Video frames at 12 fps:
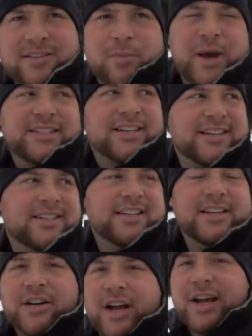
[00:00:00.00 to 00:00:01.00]
So basically this is the
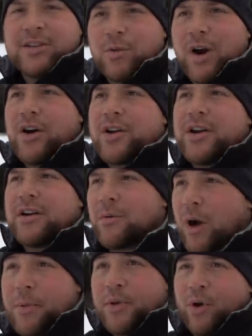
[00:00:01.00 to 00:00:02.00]
deal, guys. We're out here,
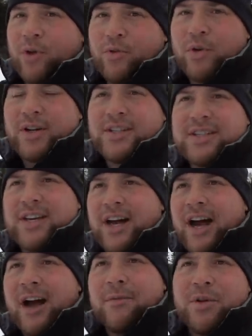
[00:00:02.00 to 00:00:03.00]
we're up in the North Woods,
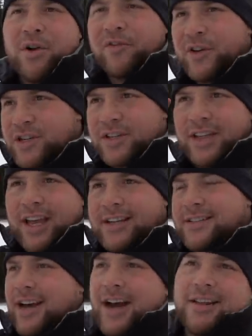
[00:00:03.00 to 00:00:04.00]
um, you know, fishing
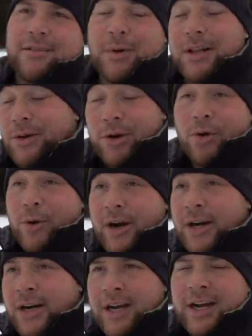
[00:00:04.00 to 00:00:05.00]
lakes, kind of in the middle of nowhere.